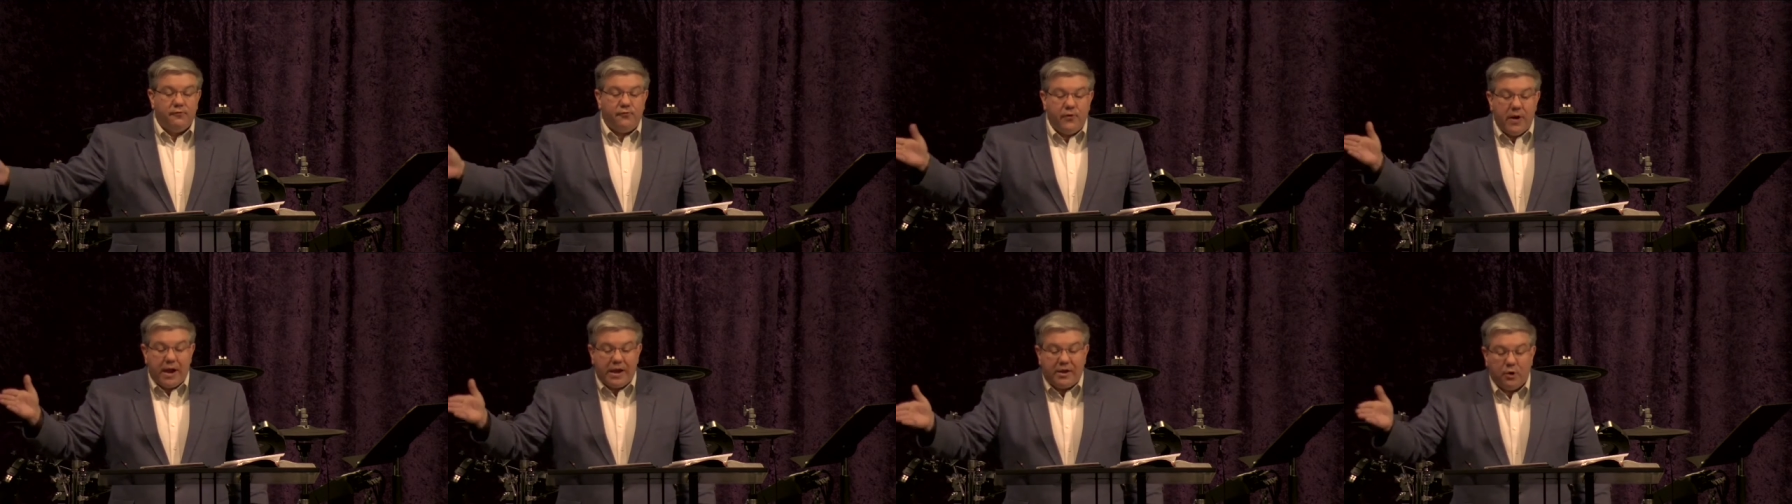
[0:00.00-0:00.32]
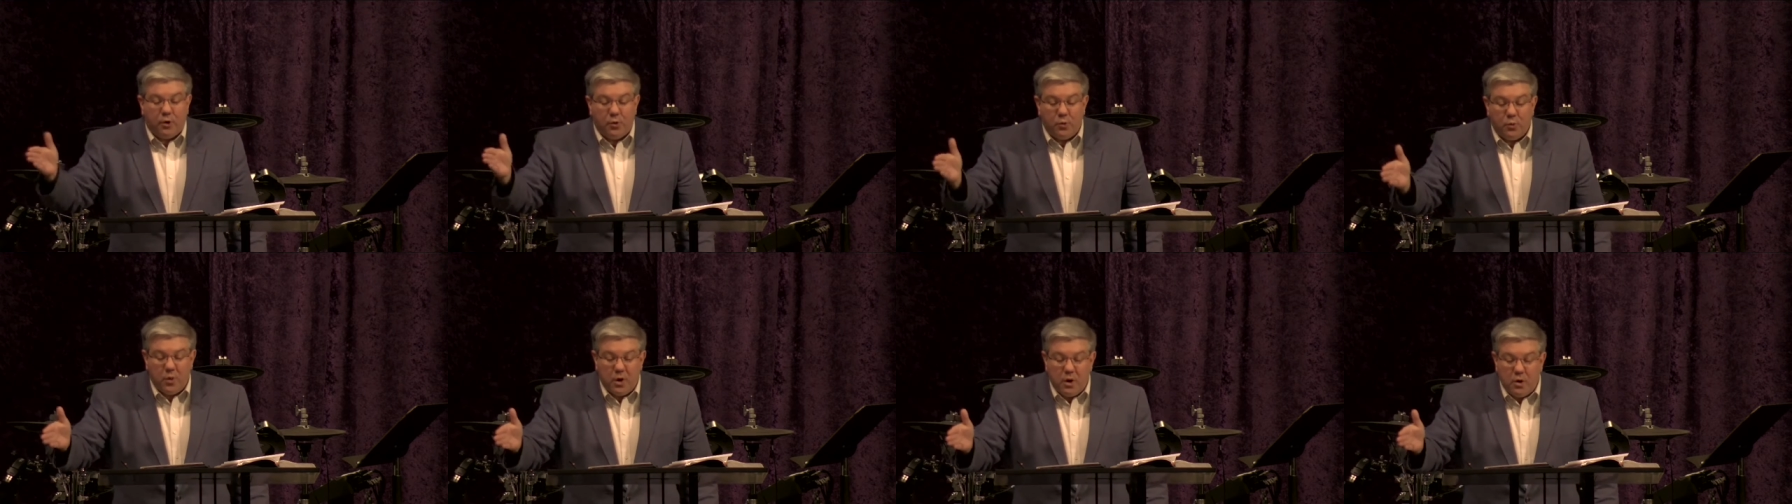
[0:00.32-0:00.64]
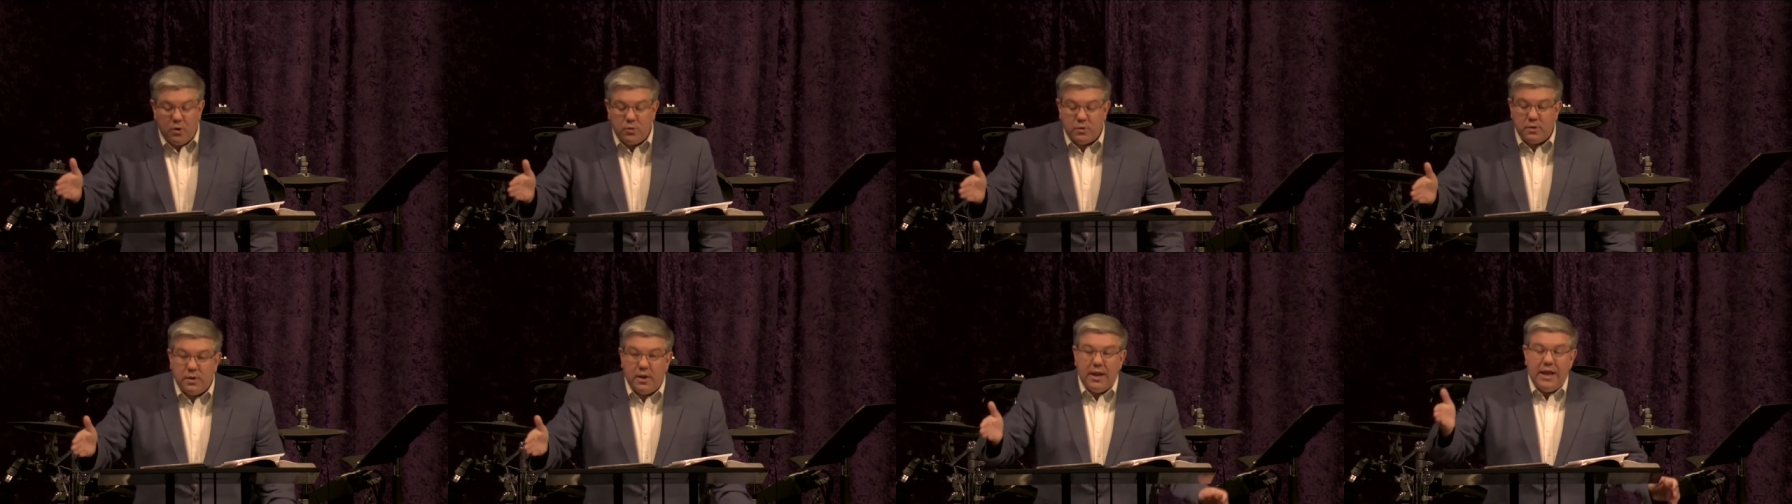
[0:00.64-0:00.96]
Frankl
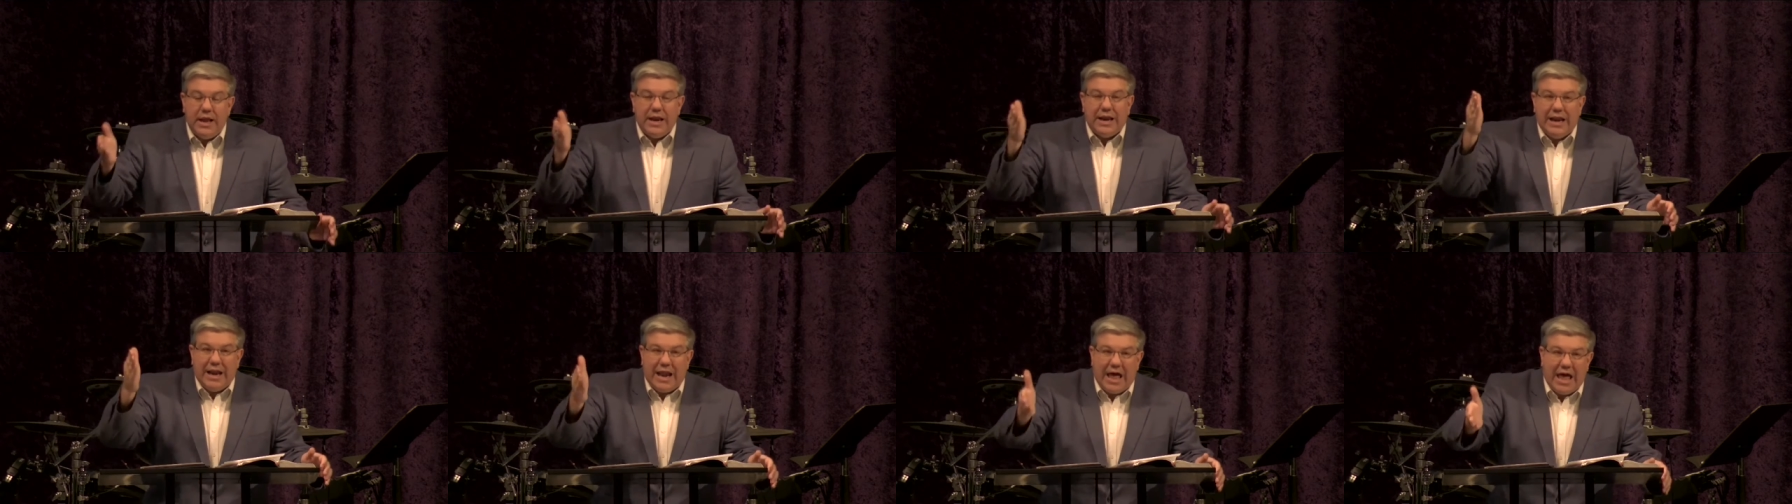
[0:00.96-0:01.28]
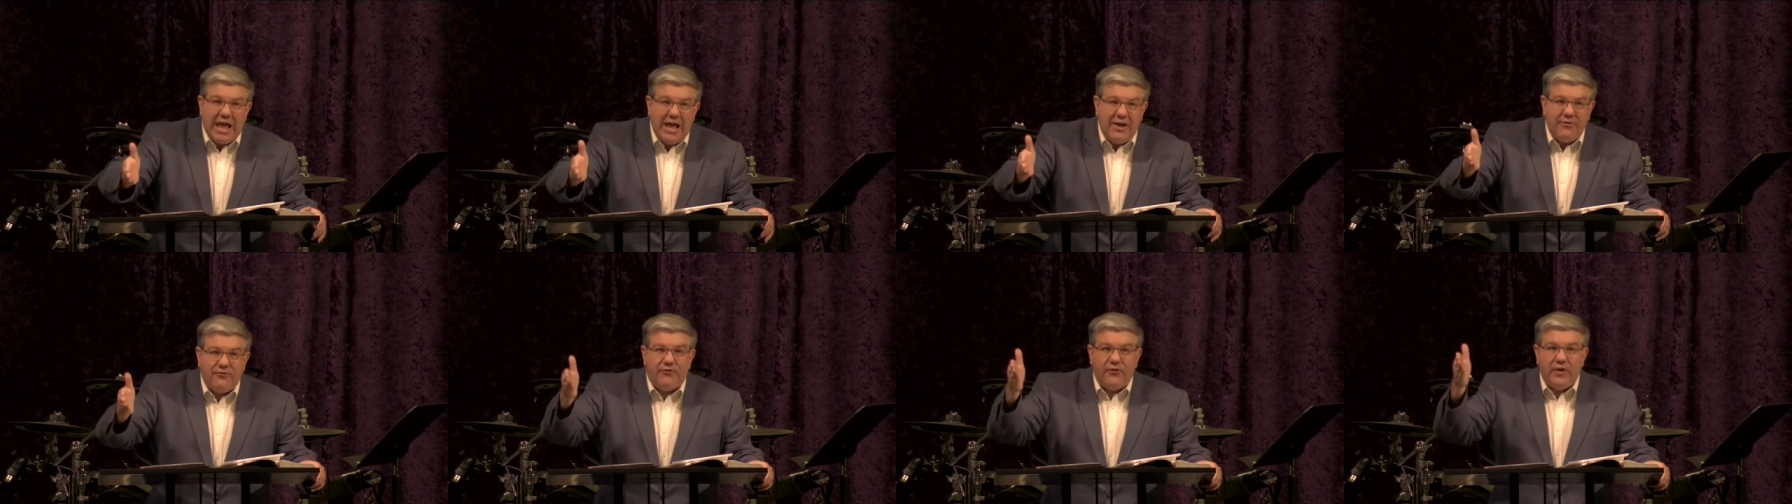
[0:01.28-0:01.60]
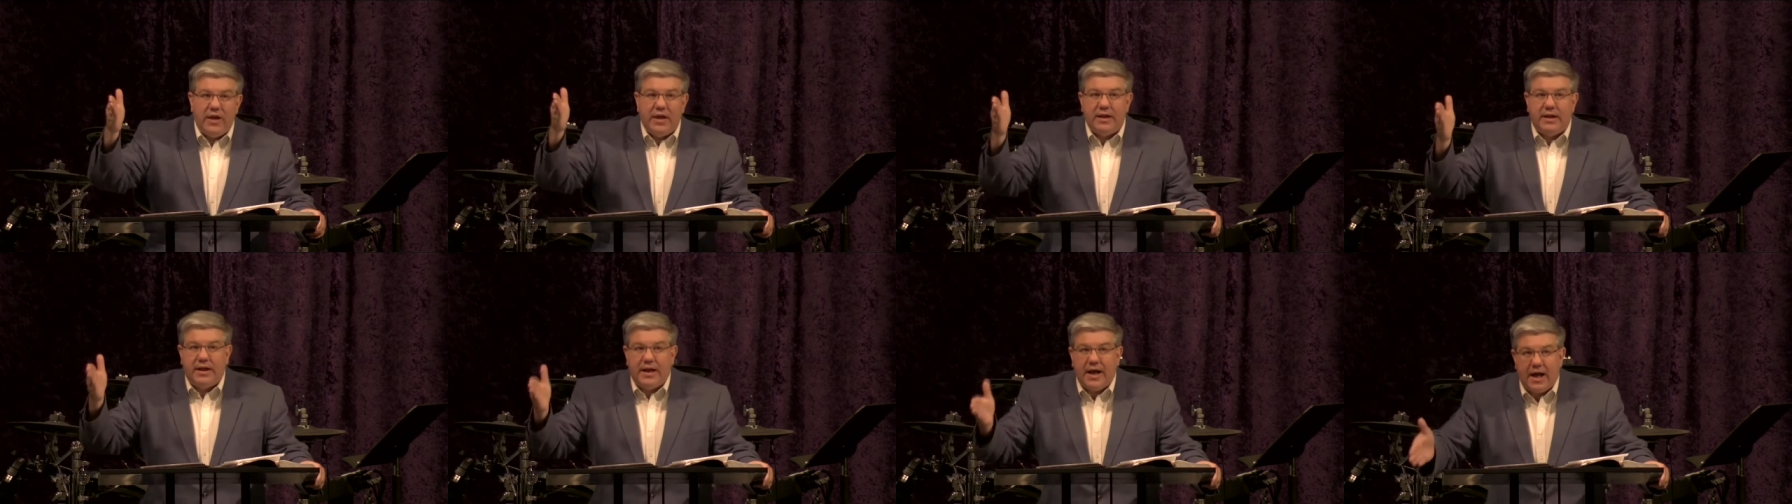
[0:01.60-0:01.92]
wrote, "Life
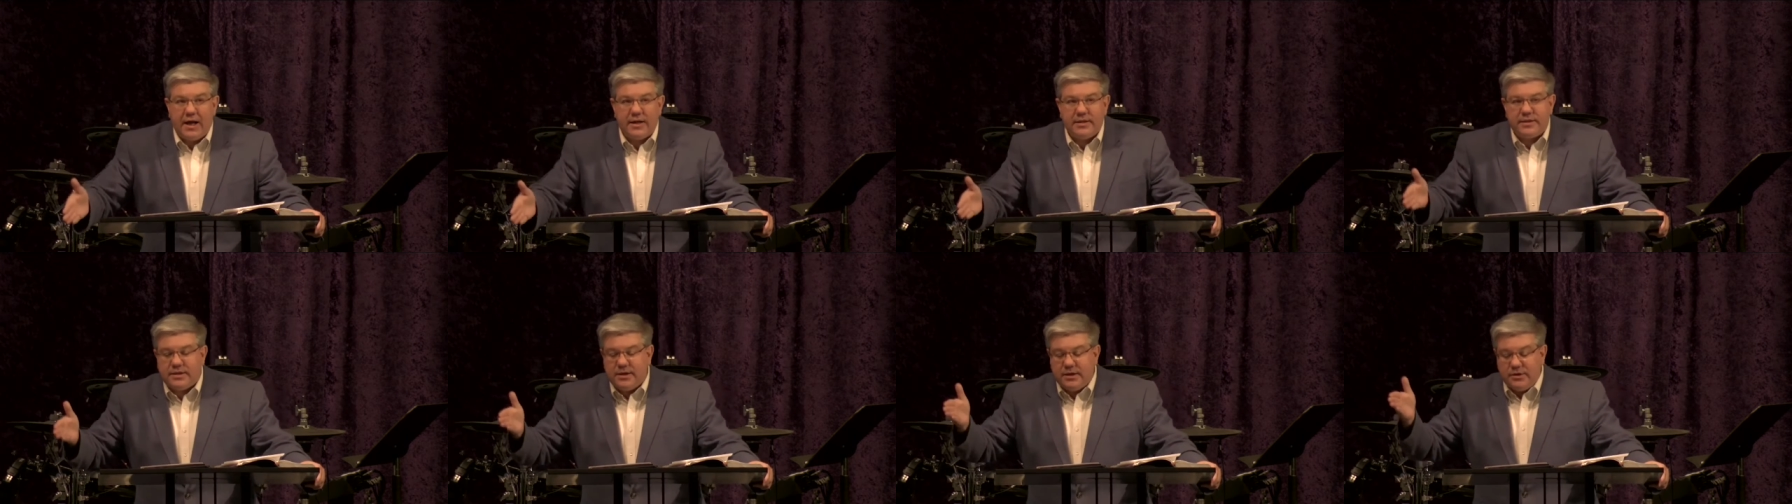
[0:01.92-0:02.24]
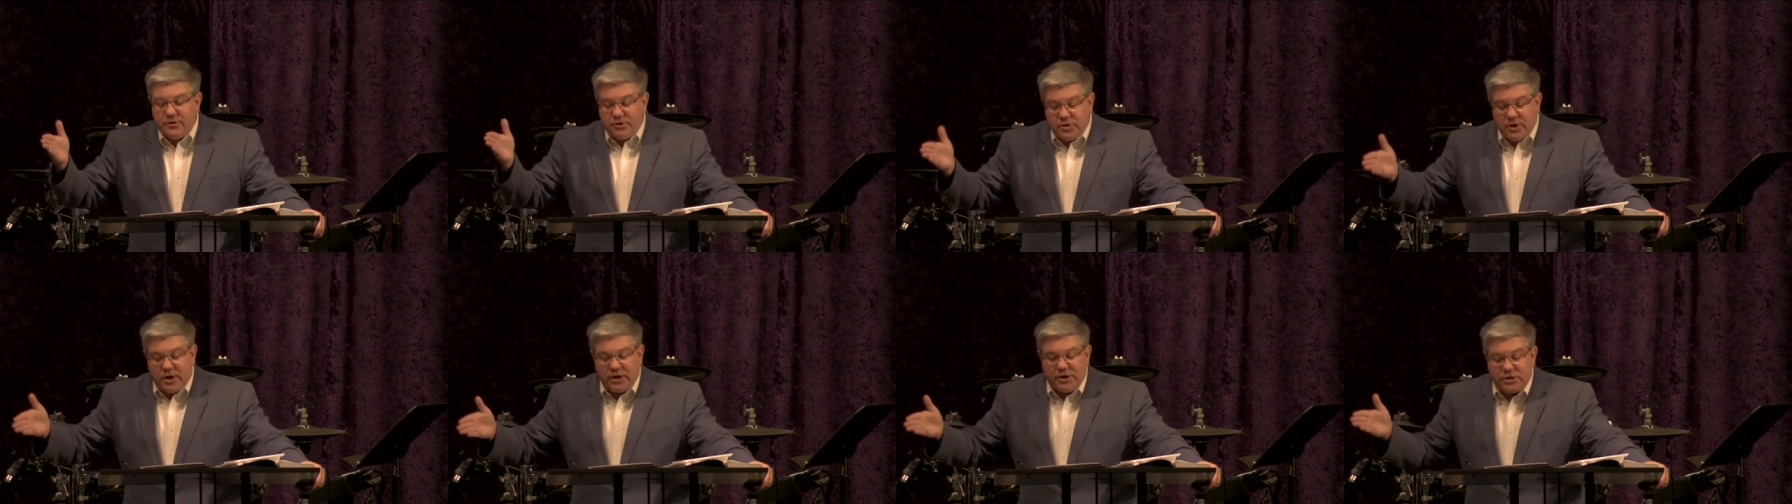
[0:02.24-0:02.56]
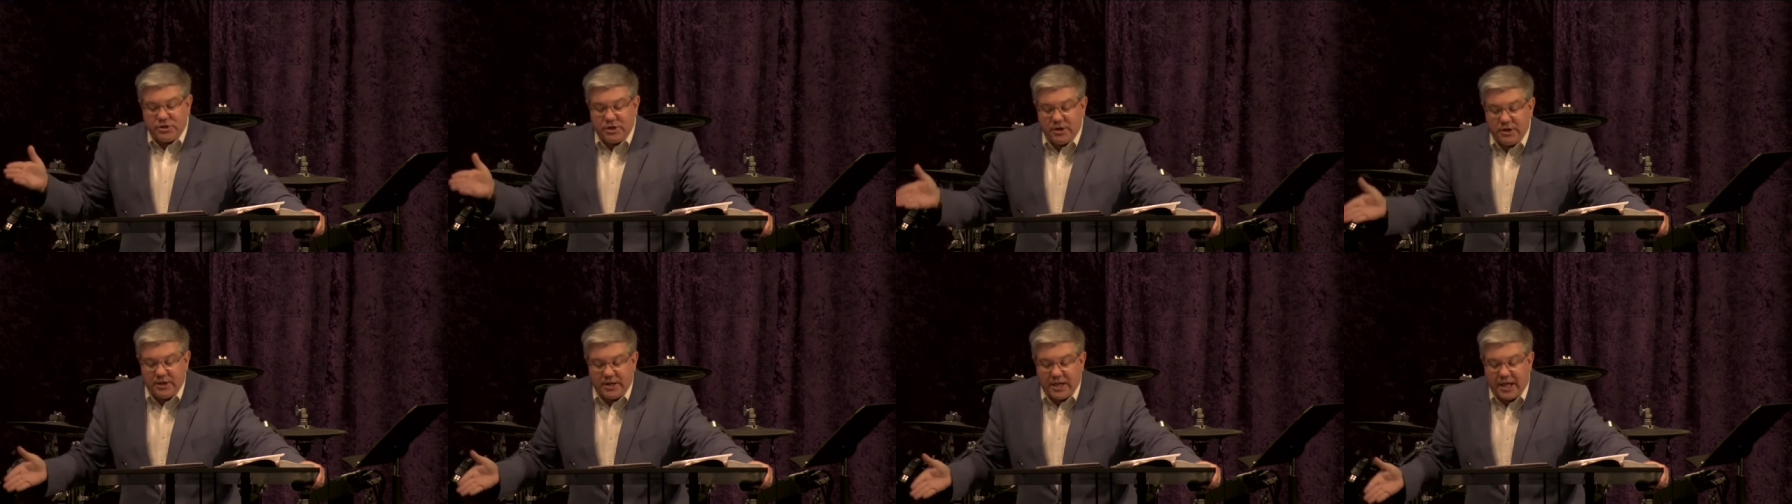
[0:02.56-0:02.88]
in
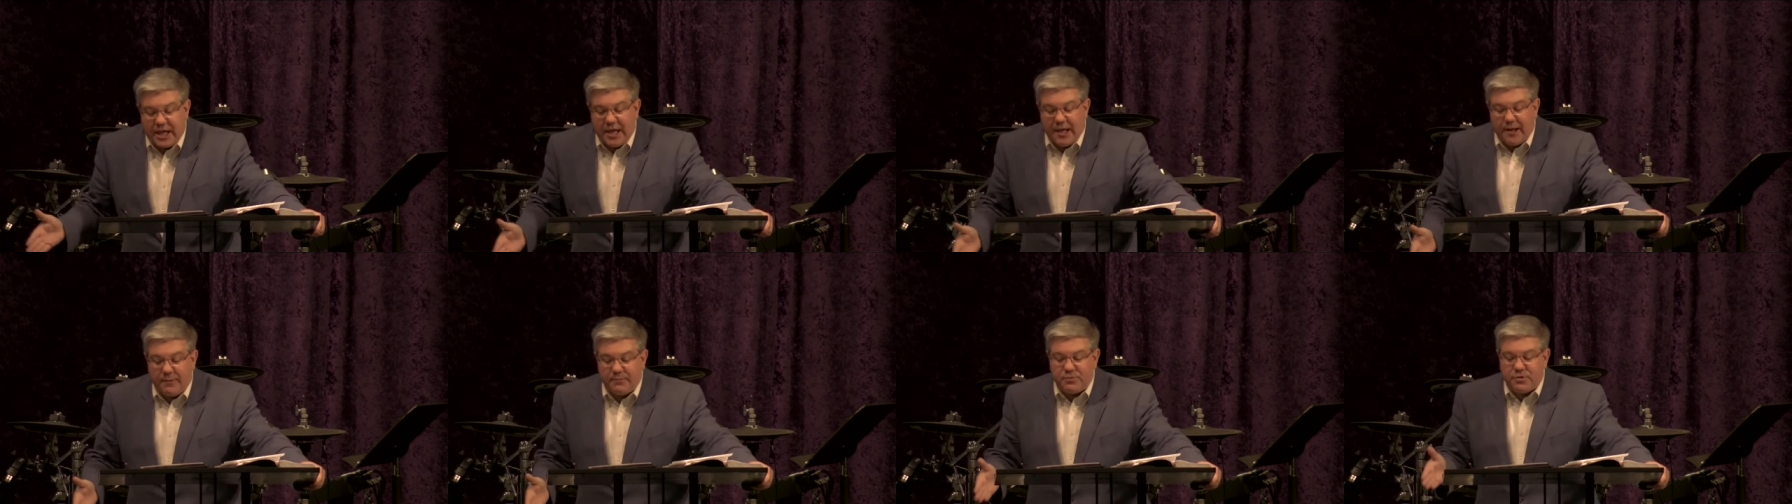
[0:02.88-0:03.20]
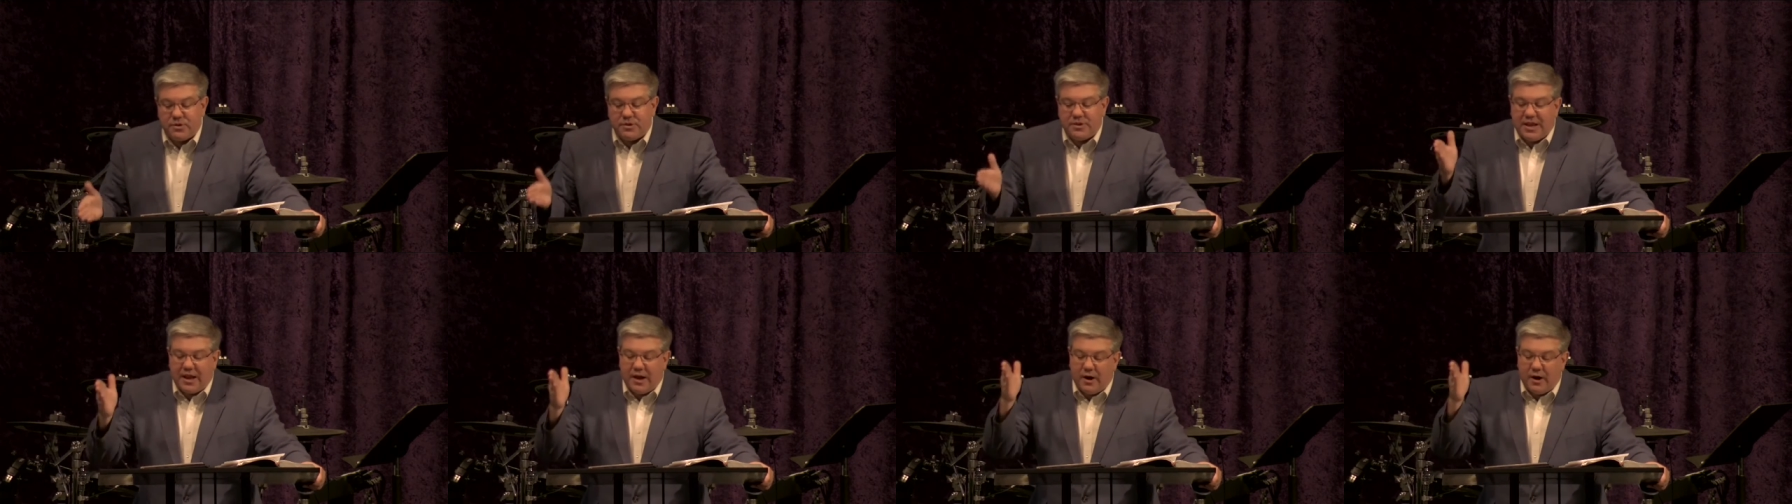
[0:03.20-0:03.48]
concentration camps